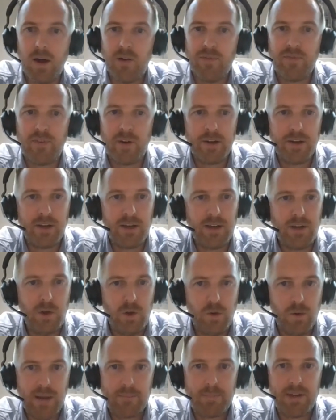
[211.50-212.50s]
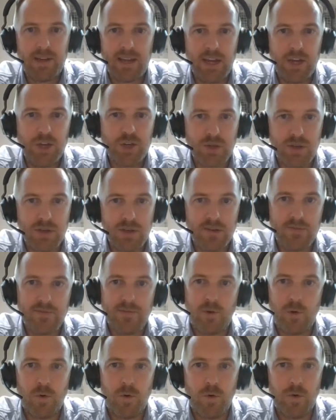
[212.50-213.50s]
are finding new applications
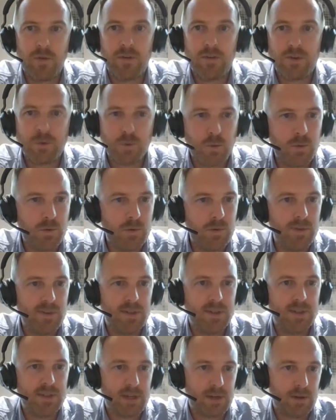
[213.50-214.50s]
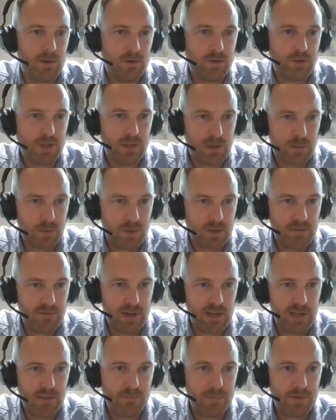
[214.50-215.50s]
for tools and technology that we
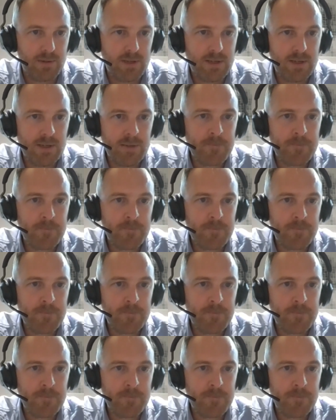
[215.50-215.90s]
develop.